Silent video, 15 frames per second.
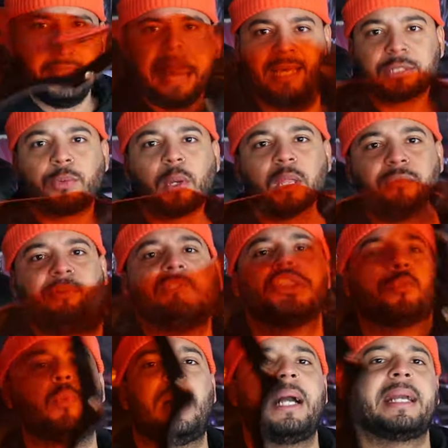that's one of the
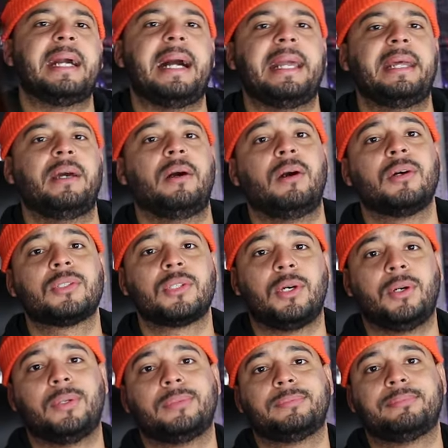reasons why I got it.
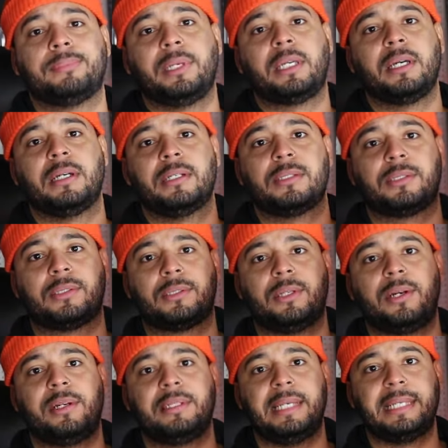Also, because
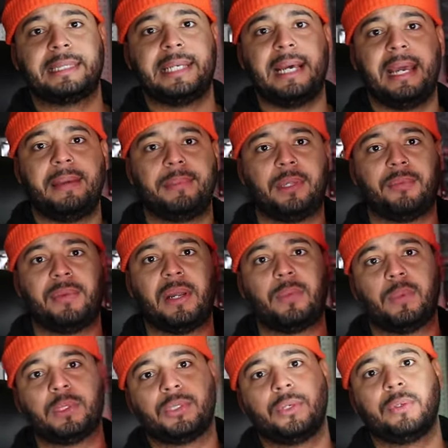during that time, the
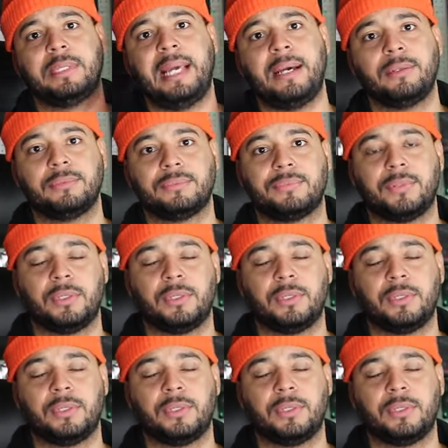Red was sold out